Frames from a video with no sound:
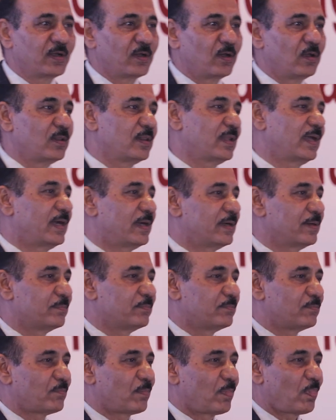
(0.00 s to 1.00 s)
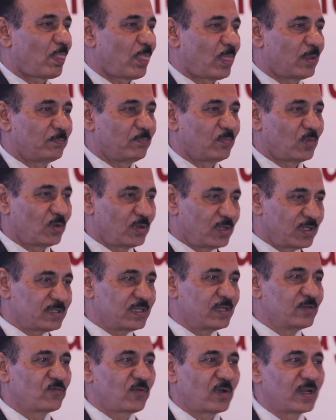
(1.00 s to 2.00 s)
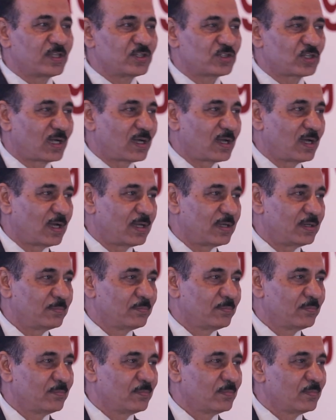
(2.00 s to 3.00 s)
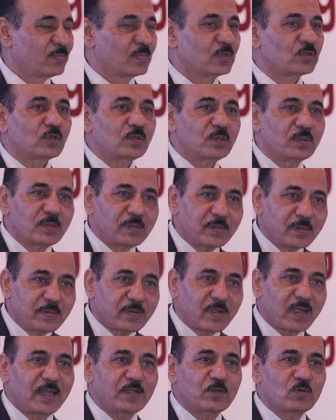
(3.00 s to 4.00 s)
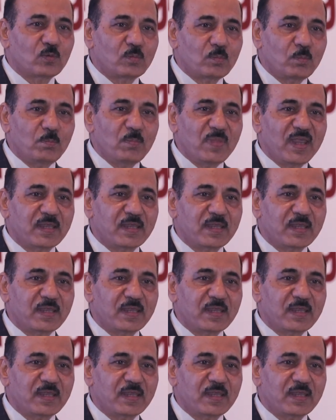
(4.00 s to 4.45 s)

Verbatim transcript: and all that. He's an influential guy. Try to